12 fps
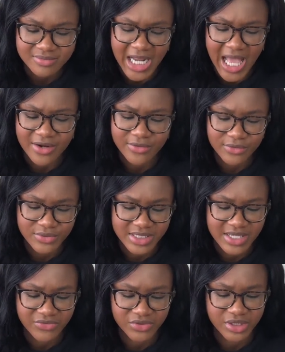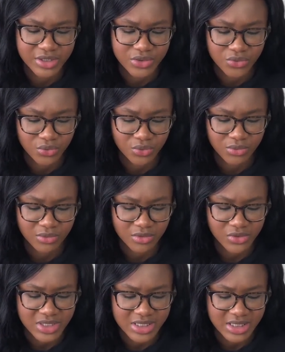I don't know, 72
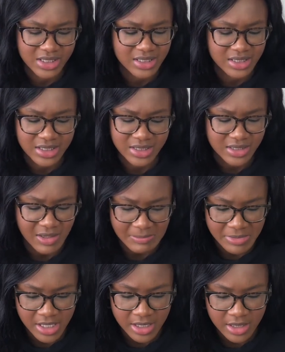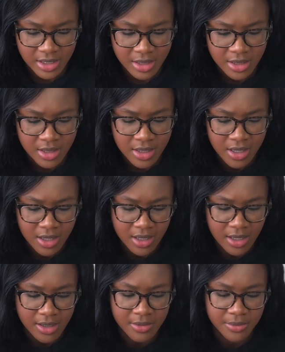or 60 something.
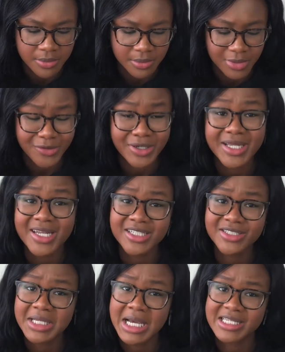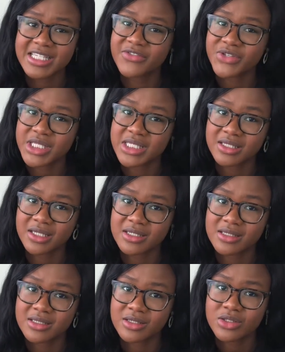But regulation has
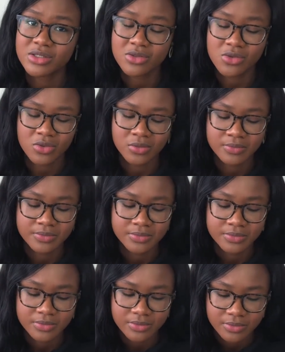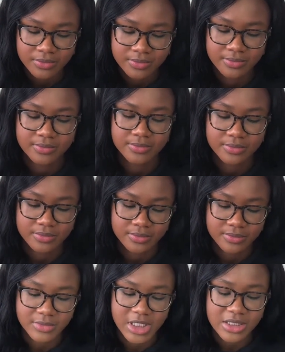76. So
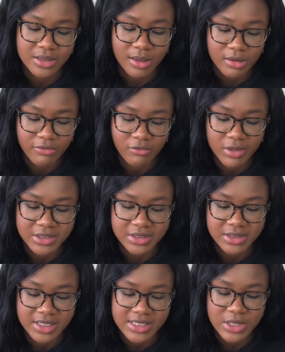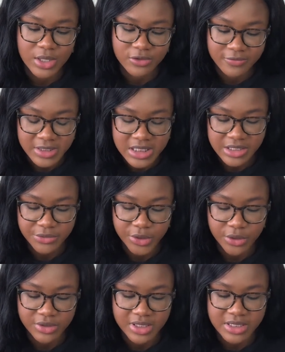there's a lot of questions, there's a lot of
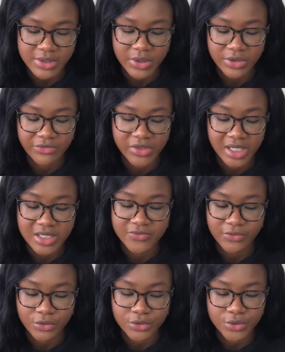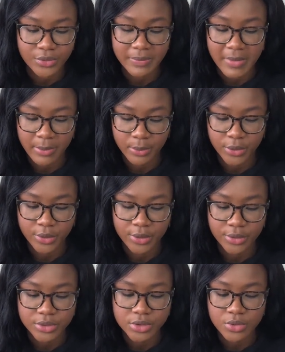material, there's a lot of things for you to remember.
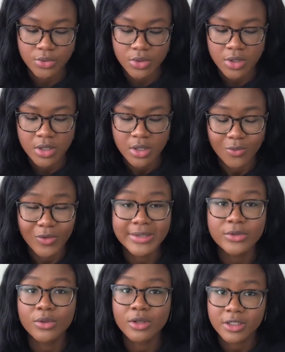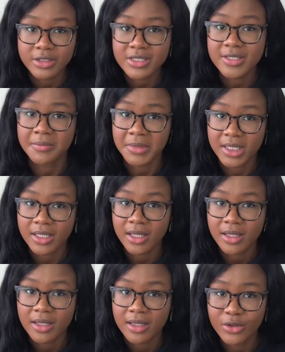So when you learn
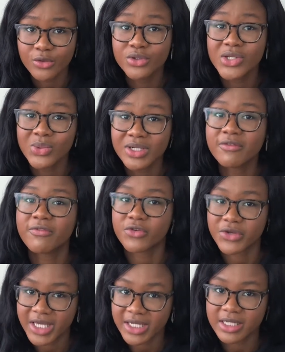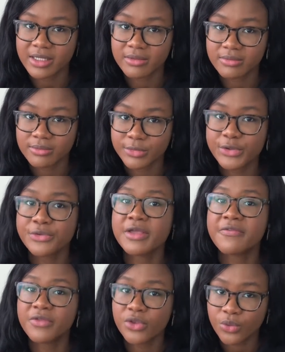something, you don't want to forget it.
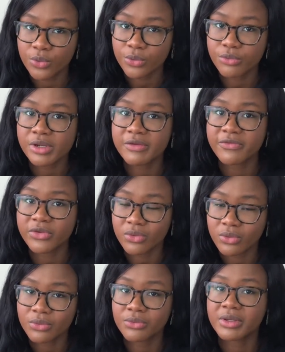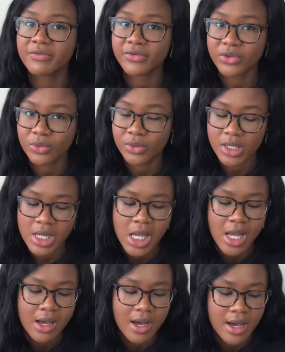Review, review, review.
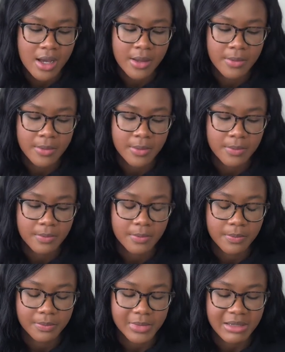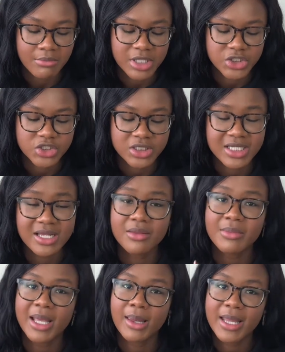I mentioned it
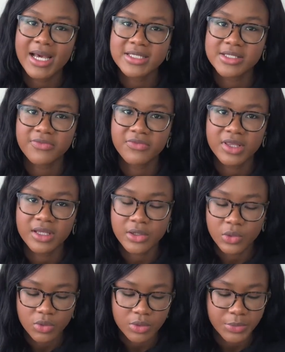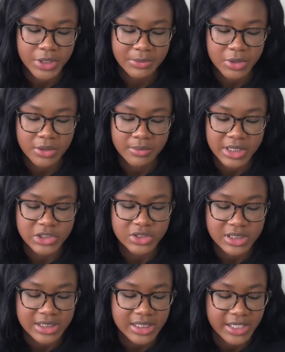in my last video, but I'm going to
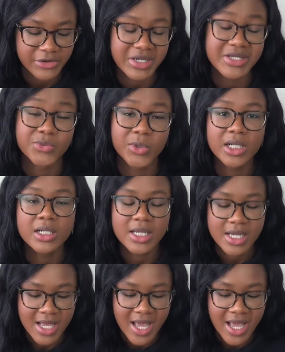mention it here as well.